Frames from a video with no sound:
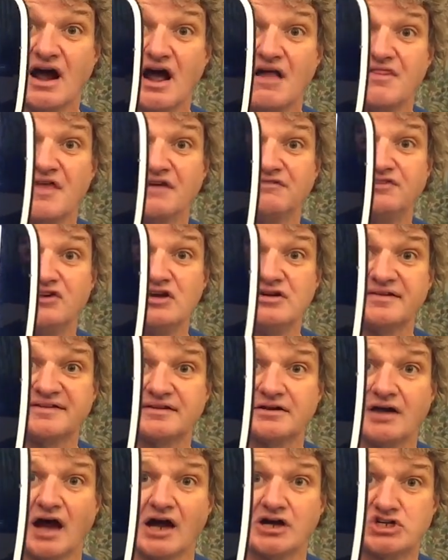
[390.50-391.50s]
They've used
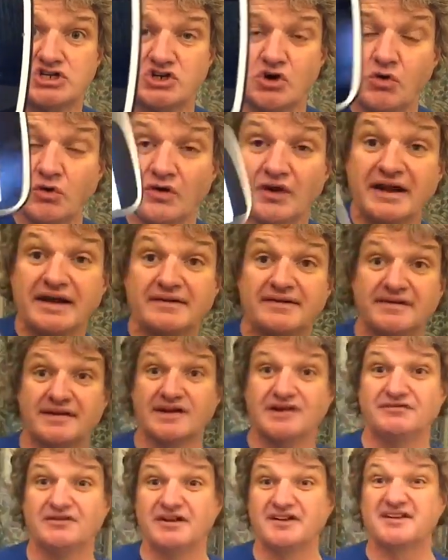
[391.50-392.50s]
a shortening
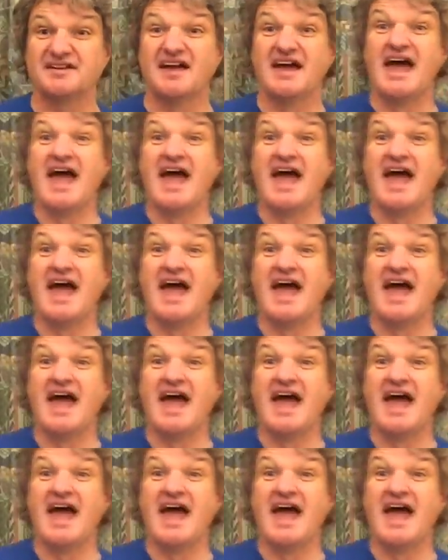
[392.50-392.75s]
service,